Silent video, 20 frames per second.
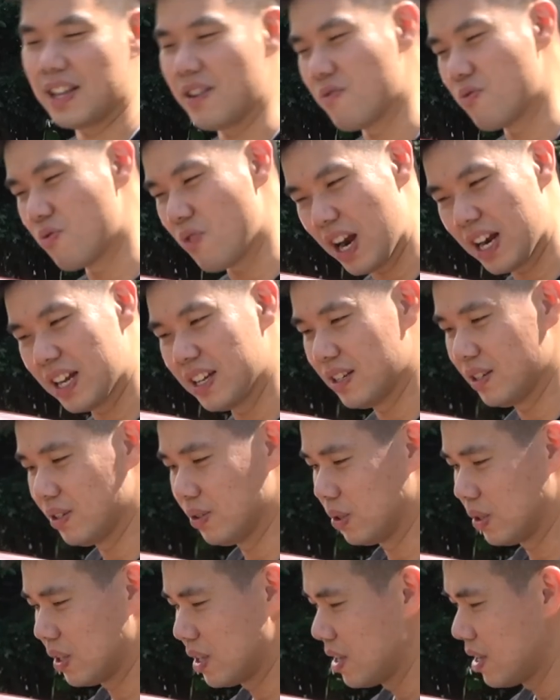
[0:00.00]
and rugged
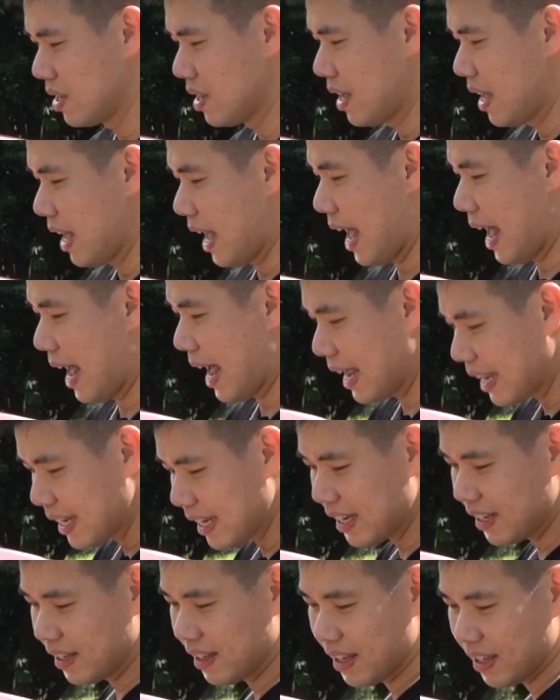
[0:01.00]
look. I
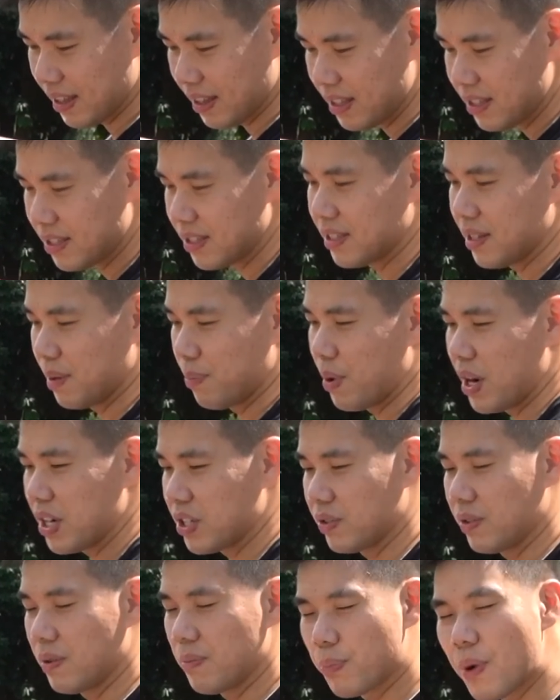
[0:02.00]
like that this is a
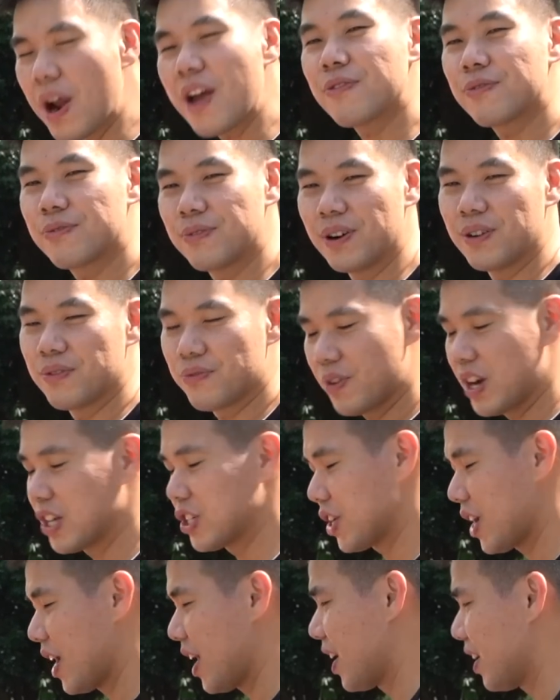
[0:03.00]
breath of
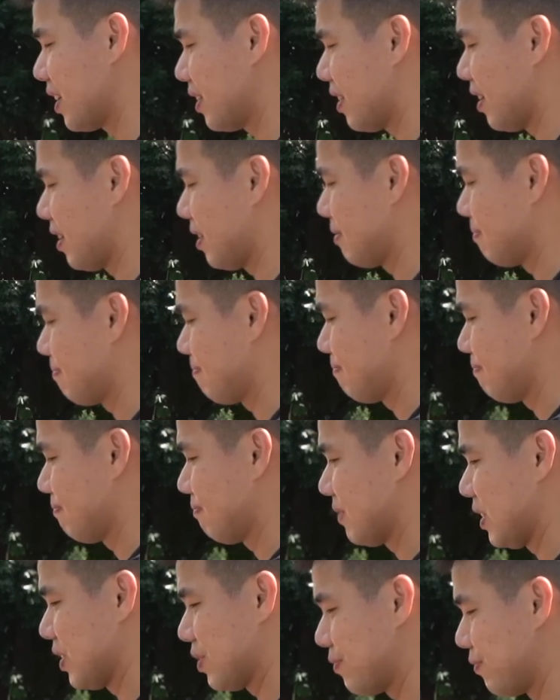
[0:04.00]
fresh air that
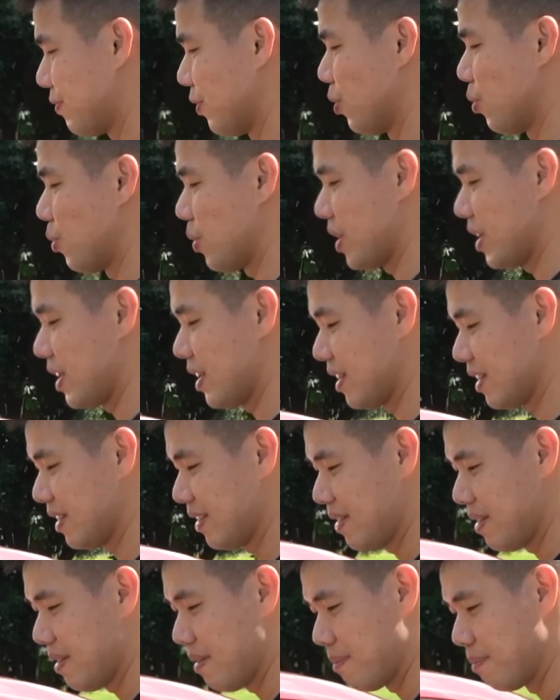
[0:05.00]
is flowy,
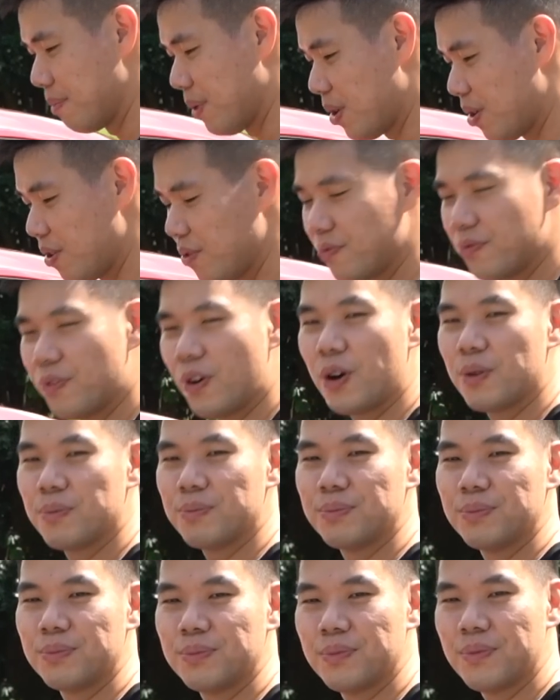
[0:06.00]
more
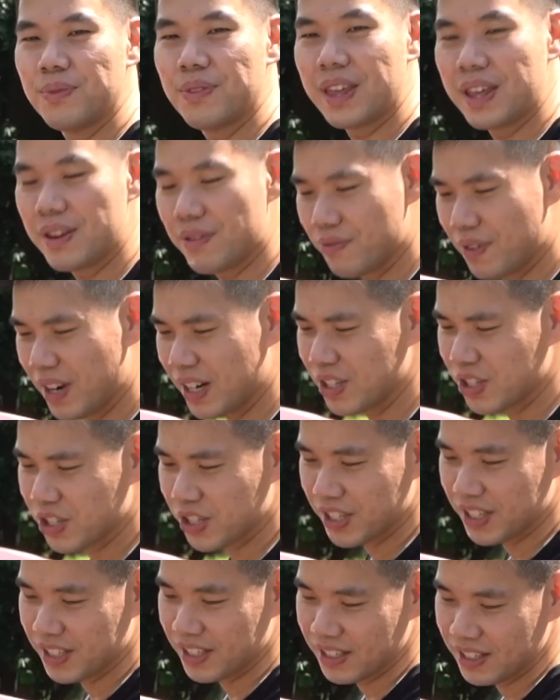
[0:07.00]
form than
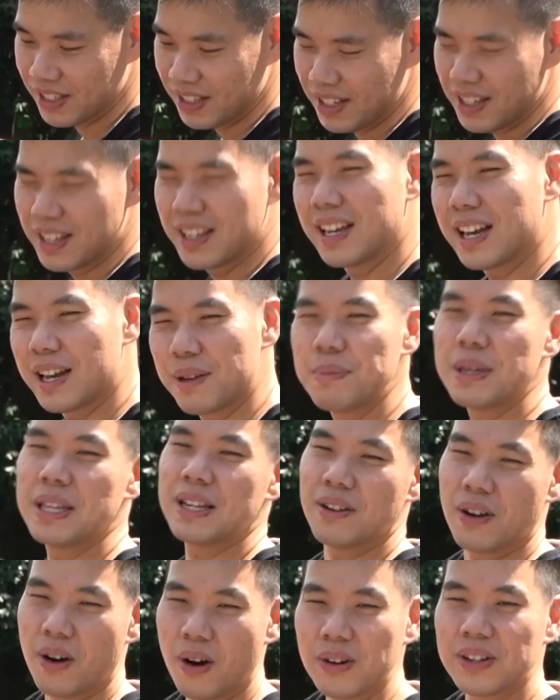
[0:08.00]
function. I
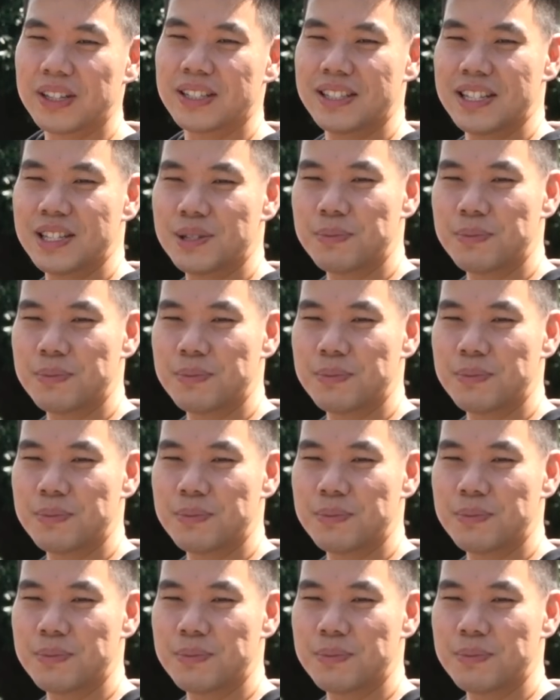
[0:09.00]
mean, honestly